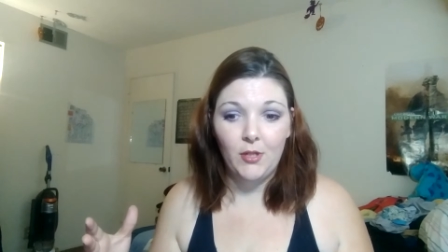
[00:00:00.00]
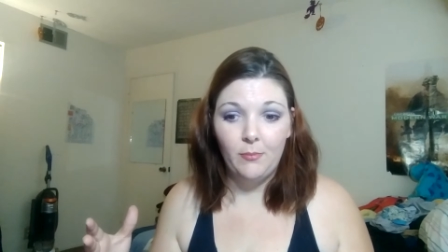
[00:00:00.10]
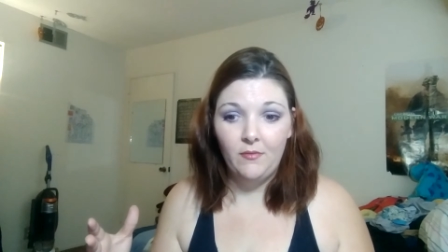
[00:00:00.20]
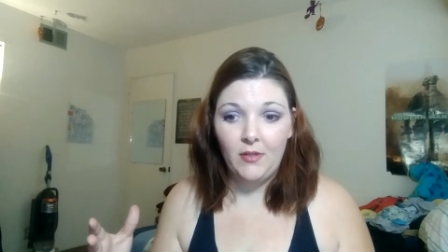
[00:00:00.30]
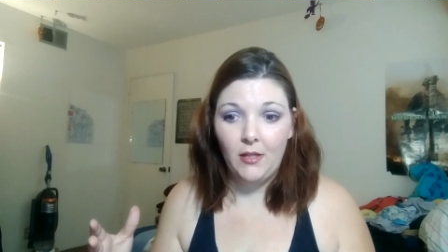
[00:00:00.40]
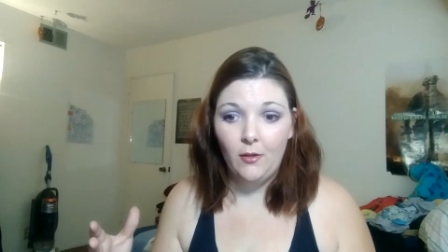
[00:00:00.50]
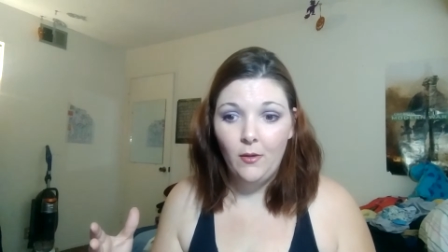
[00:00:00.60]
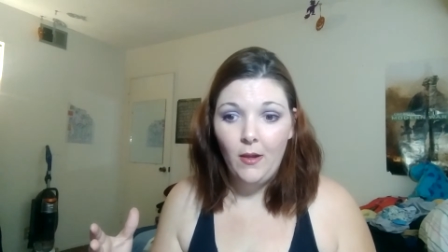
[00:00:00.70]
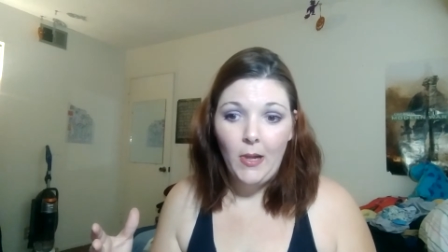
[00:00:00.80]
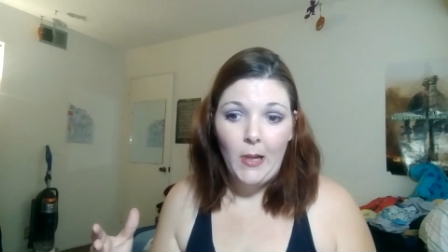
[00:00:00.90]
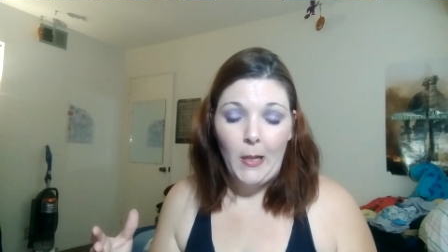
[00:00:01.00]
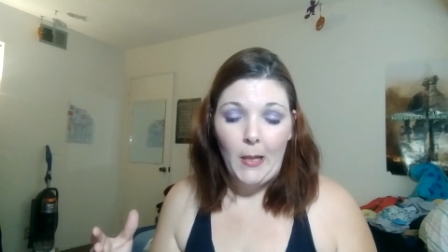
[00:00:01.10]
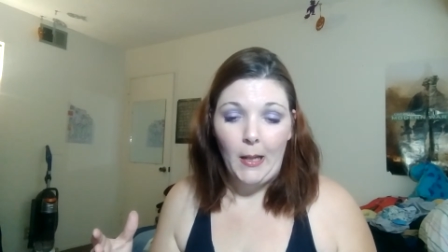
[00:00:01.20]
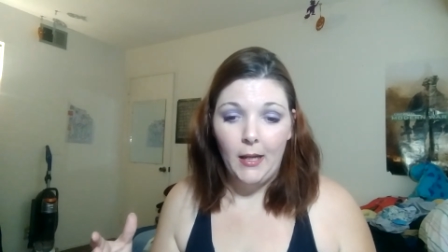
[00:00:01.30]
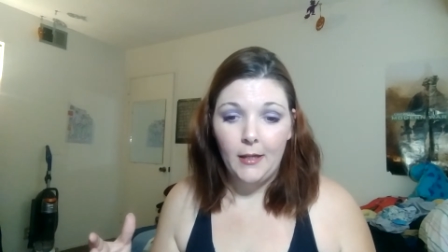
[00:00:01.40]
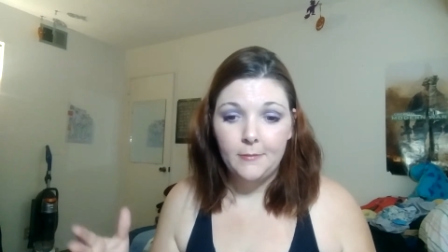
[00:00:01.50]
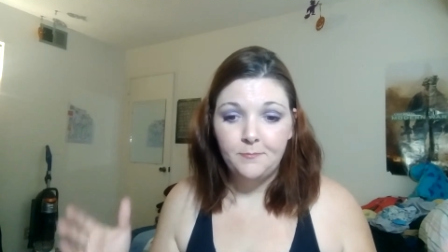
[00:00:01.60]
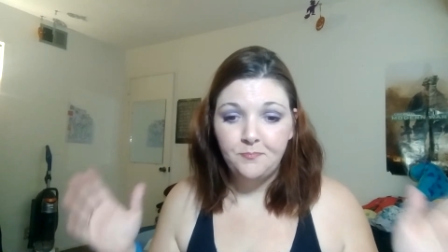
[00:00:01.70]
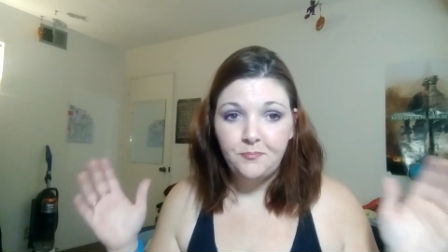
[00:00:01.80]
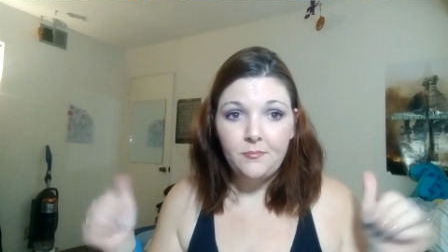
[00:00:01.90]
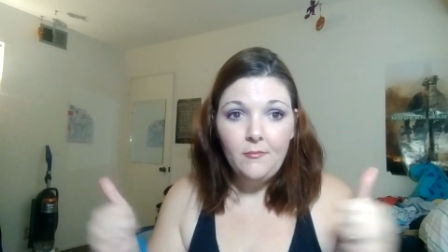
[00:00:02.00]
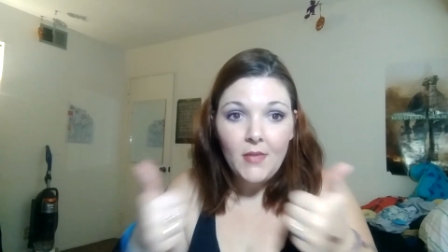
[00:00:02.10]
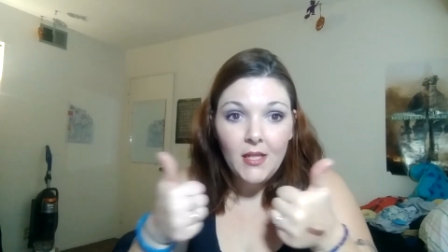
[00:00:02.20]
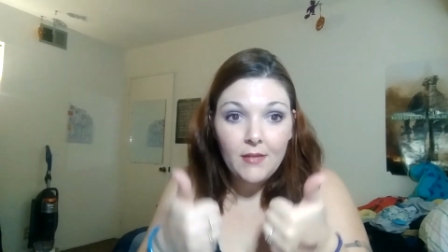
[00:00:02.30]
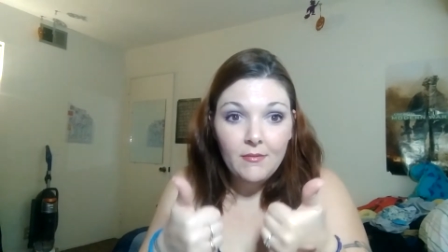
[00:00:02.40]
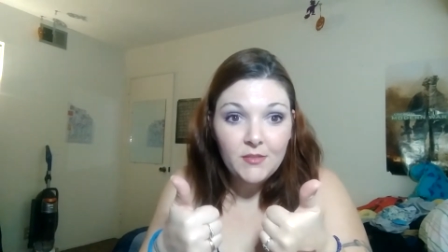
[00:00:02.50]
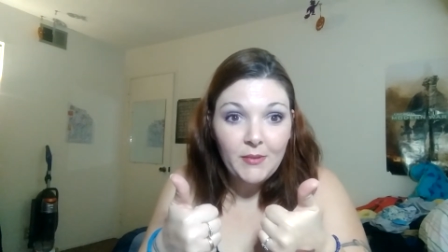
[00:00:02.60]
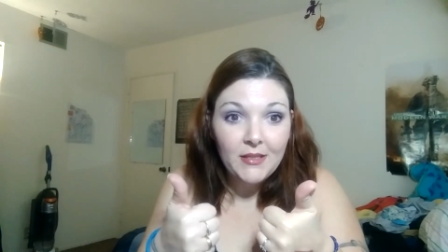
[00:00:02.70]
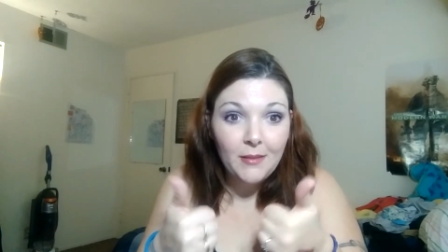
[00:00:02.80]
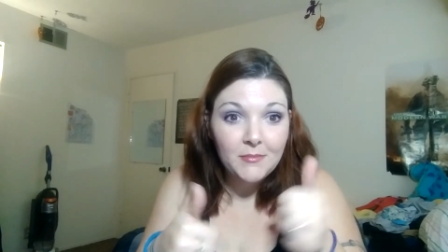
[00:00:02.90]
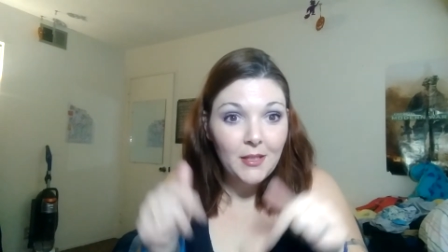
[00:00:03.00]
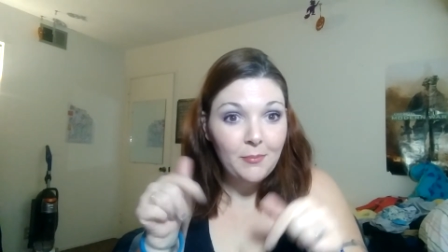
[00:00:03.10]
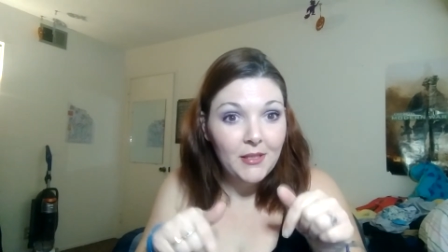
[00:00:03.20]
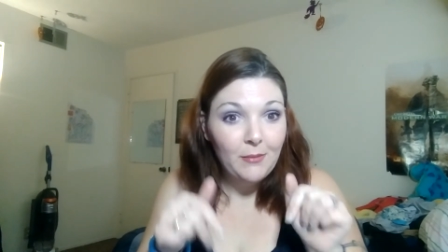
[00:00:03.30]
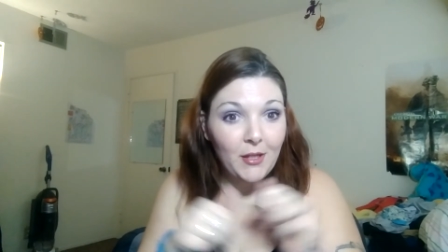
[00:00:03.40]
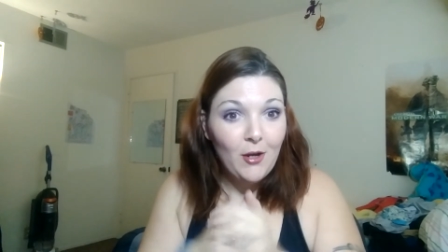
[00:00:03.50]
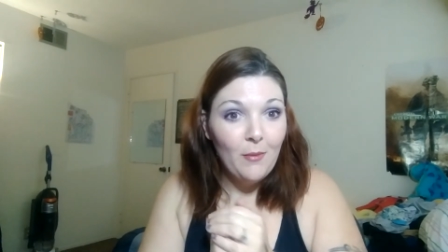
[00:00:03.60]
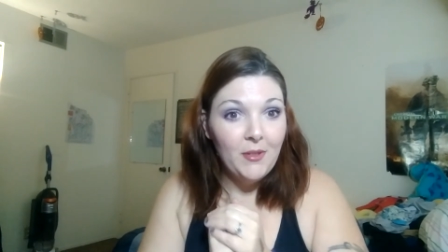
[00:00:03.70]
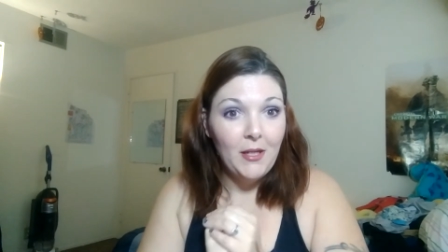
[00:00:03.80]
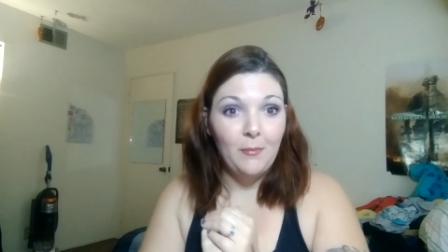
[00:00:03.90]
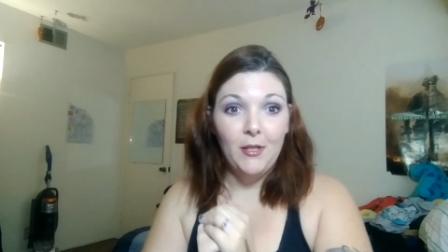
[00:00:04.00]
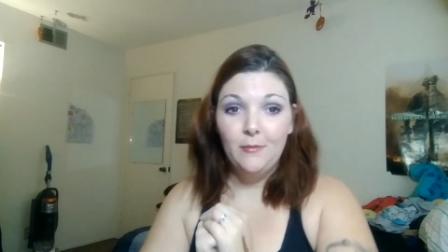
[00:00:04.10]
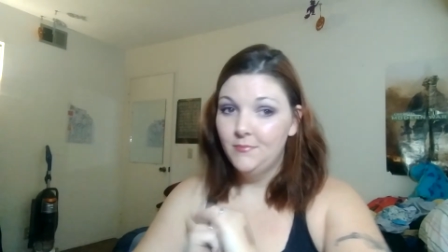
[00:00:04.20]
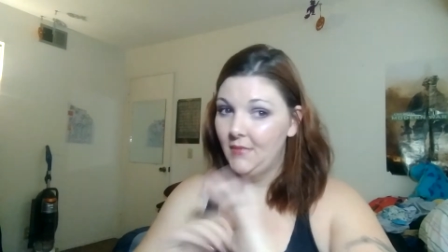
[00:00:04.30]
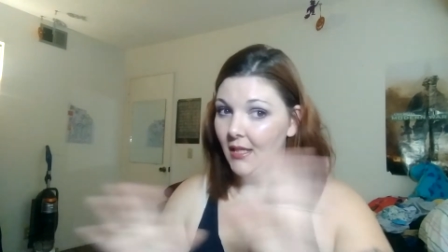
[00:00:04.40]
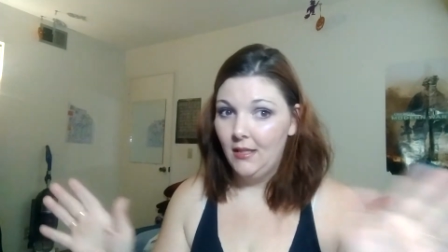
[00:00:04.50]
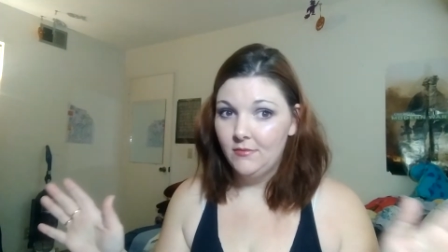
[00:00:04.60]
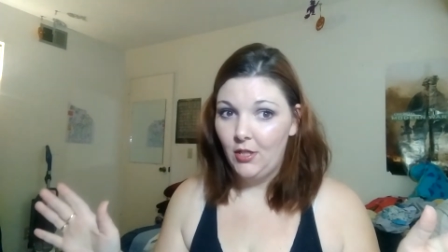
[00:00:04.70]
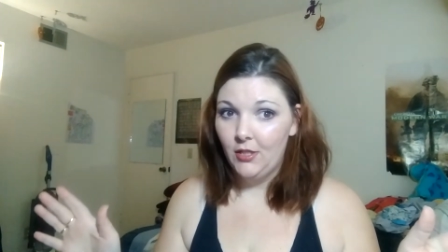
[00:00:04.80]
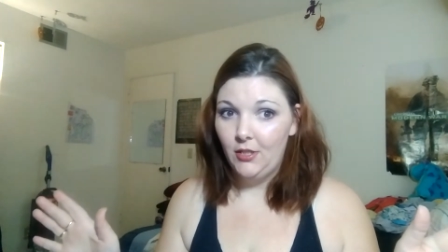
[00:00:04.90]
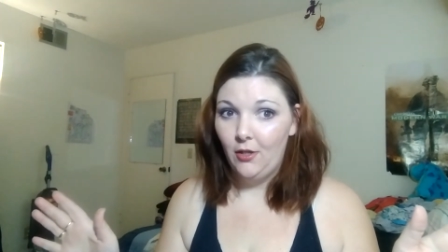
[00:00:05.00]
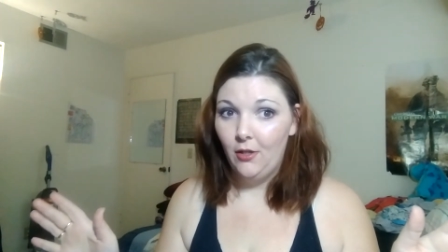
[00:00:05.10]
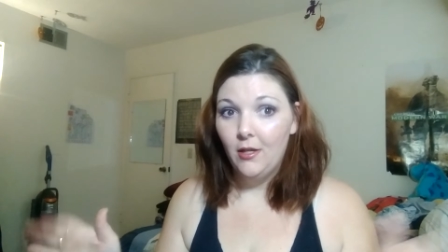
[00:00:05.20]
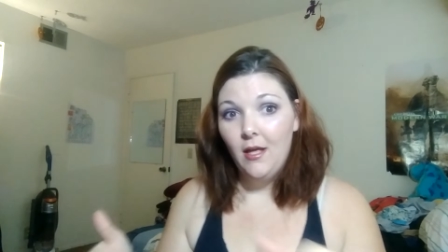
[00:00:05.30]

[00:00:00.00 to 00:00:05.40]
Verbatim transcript: up a video. Um, give us a big thumbs up and leave me a comment down below. I love talking to y'all.